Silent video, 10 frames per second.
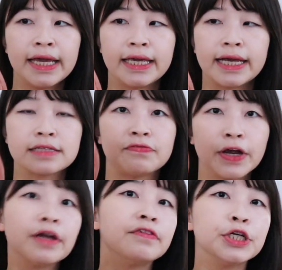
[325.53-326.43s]
he has
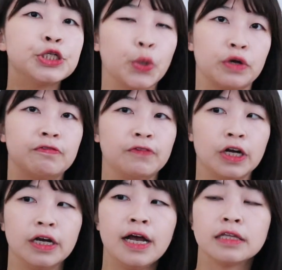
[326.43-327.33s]
very, very short
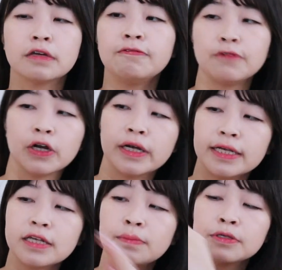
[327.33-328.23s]
fur. The fur
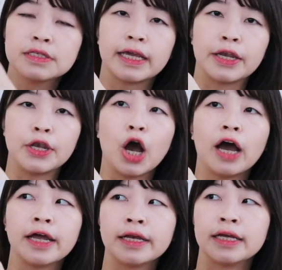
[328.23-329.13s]
is almost like
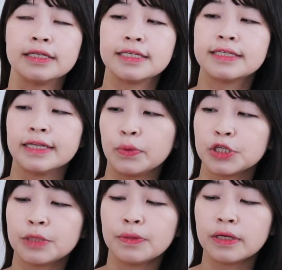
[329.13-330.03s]

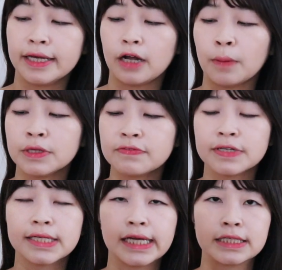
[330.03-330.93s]
non-distinguishable. It almost
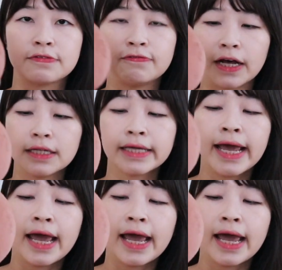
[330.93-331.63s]
feels like it's felt,